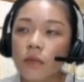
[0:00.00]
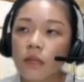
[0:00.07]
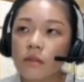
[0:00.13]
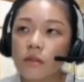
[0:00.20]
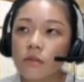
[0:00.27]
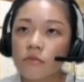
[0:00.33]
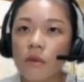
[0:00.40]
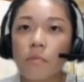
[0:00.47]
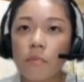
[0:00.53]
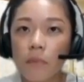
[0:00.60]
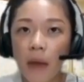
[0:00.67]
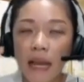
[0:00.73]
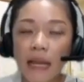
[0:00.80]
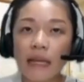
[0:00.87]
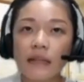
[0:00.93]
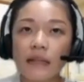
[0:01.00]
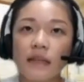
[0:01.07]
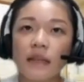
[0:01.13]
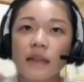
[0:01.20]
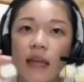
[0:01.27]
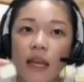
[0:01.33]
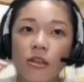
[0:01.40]
is rebellious
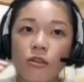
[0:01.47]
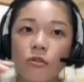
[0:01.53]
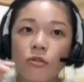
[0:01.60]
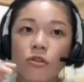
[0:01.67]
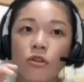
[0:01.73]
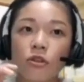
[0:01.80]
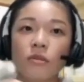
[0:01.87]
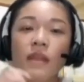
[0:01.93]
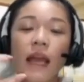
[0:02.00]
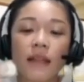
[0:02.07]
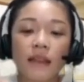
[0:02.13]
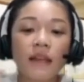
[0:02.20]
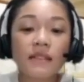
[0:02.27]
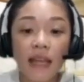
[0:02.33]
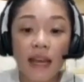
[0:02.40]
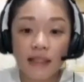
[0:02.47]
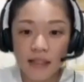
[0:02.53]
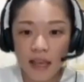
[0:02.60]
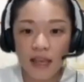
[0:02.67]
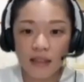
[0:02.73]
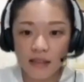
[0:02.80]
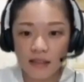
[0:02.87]
in that you don't take things as
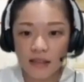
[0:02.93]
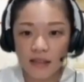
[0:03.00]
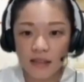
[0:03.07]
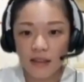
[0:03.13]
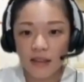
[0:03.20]
is,